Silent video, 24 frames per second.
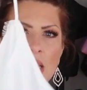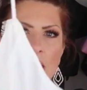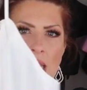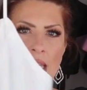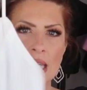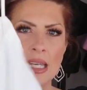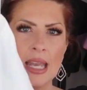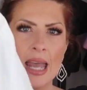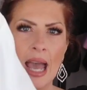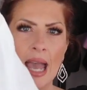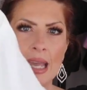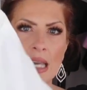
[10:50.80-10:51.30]
a
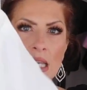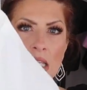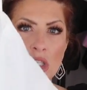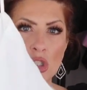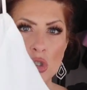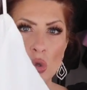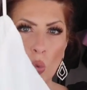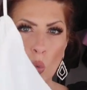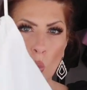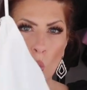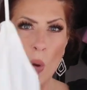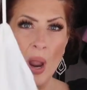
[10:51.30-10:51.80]

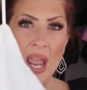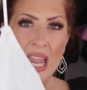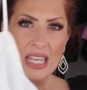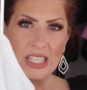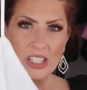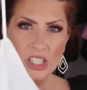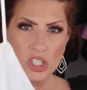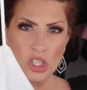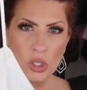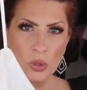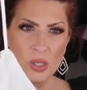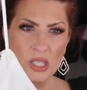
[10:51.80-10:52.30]
nice
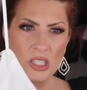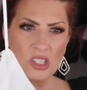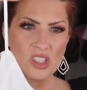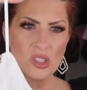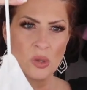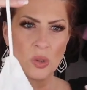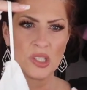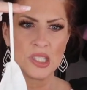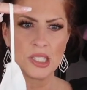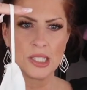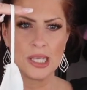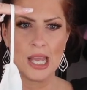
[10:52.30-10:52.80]
weight to it,
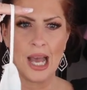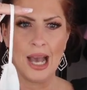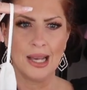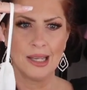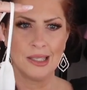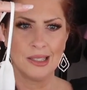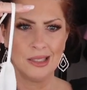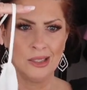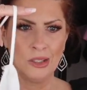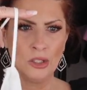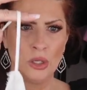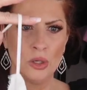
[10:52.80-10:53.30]
so it's
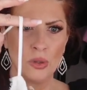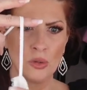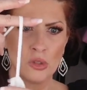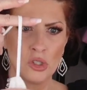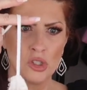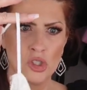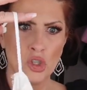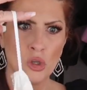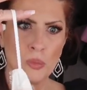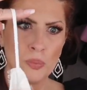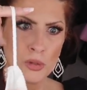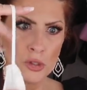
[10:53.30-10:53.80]
not, you know,
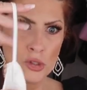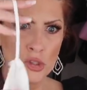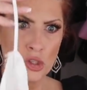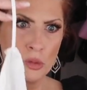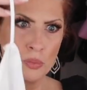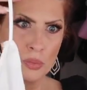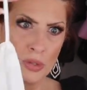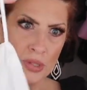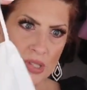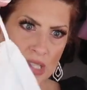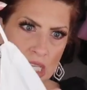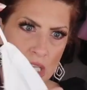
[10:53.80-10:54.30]
super,
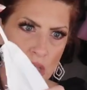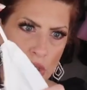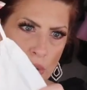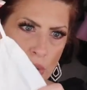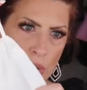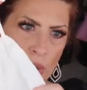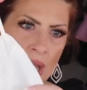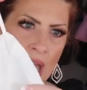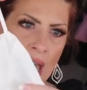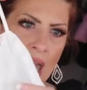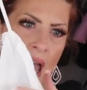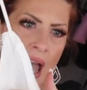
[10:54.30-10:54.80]
super
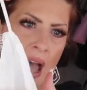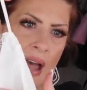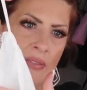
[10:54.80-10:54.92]
see-through.